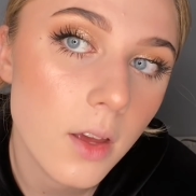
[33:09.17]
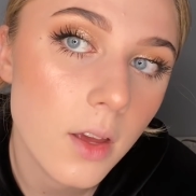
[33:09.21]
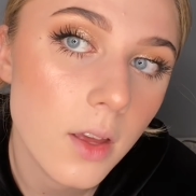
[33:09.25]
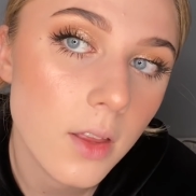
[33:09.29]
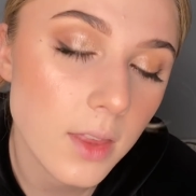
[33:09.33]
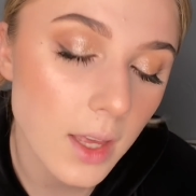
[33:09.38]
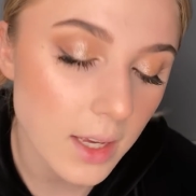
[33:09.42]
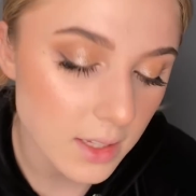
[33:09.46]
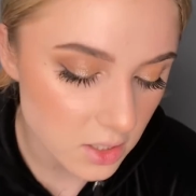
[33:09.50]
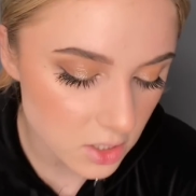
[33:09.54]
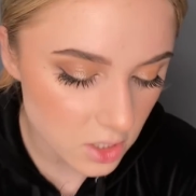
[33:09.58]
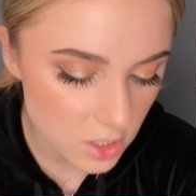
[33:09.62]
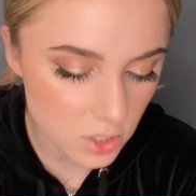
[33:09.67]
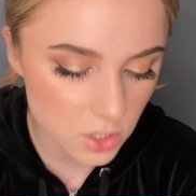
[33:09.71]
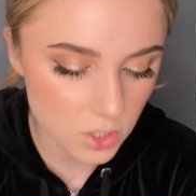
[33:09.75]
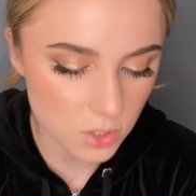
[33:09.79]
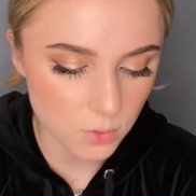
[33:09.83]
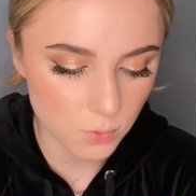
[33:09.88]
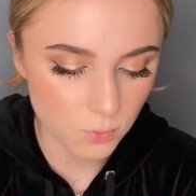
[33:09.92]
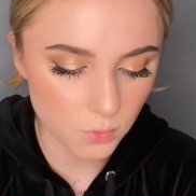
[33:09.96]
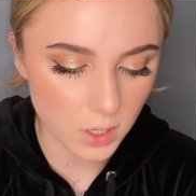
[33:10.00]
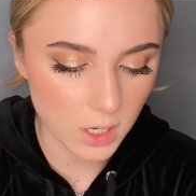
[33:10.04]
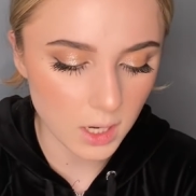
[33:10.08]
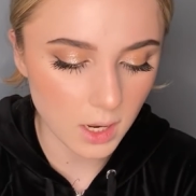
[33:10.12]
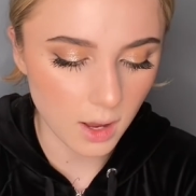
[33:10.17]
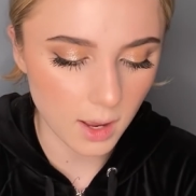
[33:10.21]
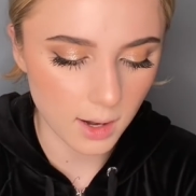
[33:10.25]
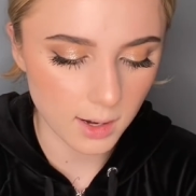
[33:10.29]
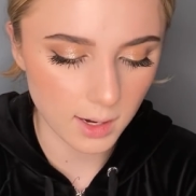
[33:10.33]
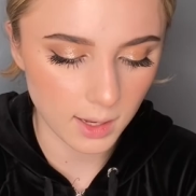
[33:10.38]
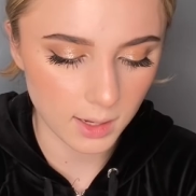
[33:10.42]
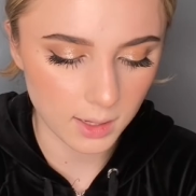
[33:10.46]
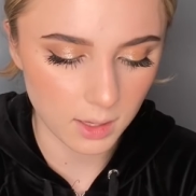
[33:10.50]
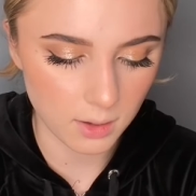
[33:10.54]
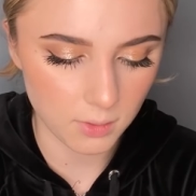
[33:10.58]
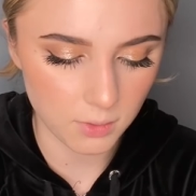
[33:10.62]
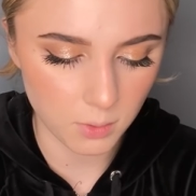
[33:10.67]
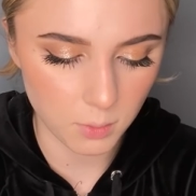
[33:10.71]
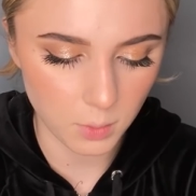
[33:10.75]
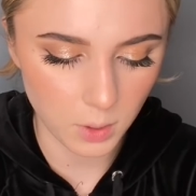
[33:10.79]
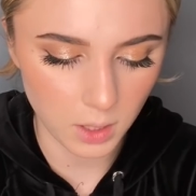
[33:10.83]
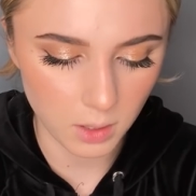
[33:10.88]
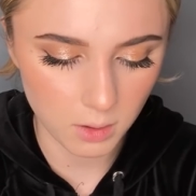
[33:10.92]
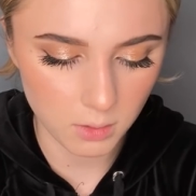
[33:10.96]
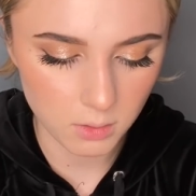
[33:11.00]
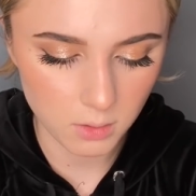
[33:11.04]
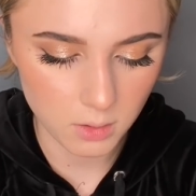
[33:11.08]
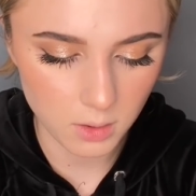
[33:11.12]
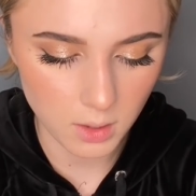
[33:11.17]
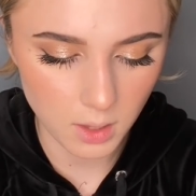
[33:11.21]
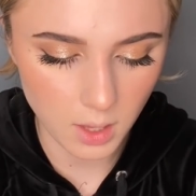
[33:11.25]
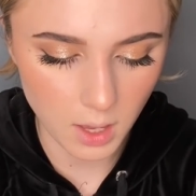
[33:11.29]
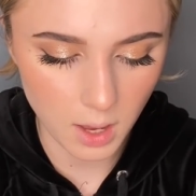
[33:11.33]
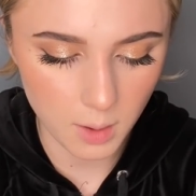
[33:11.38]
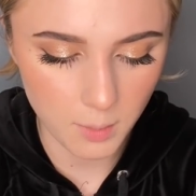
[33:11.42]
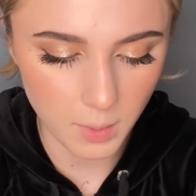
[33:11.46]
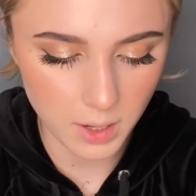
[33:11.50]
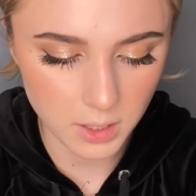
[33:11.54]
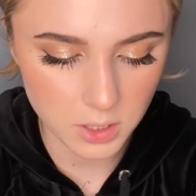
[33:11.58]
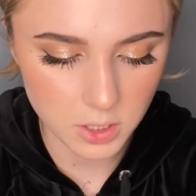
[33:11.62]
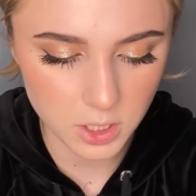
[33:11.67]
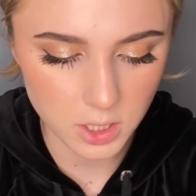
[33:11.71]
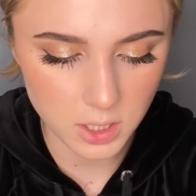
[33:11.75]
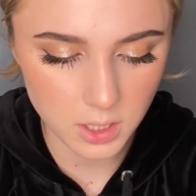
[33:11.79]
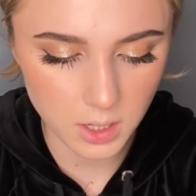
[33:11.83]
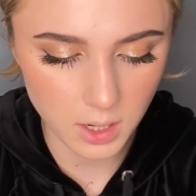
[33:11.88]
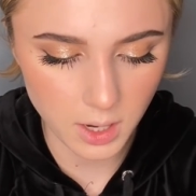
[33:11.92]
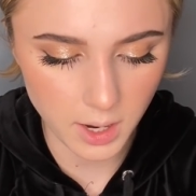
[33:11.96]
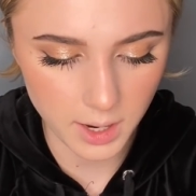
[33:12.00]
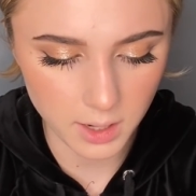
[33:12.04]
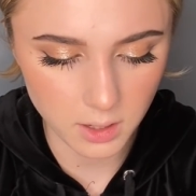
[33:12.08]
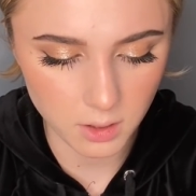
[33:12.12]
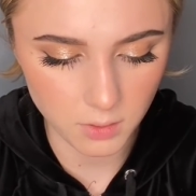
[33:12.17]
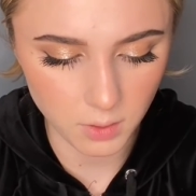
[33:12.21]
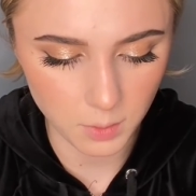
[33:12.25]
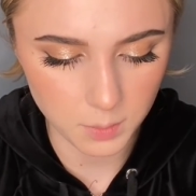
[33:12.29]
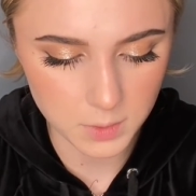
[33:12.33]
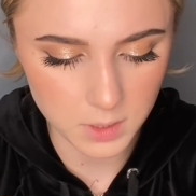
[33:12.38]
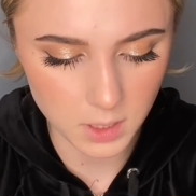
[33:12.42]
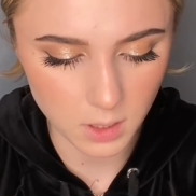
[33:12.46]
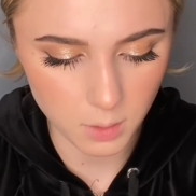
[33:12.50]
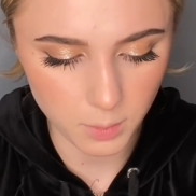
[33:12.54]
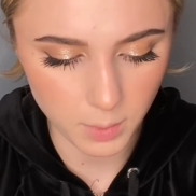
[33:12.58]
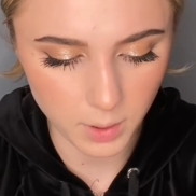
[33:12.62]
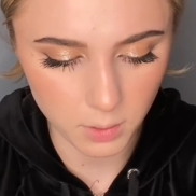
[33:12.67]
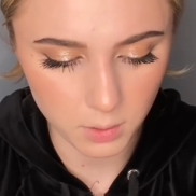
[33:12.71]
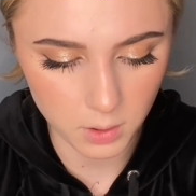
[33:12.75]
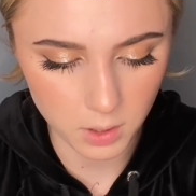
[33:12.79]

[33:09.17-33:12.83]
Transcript: That's just really unlucky for me. I'm actually kind of upset about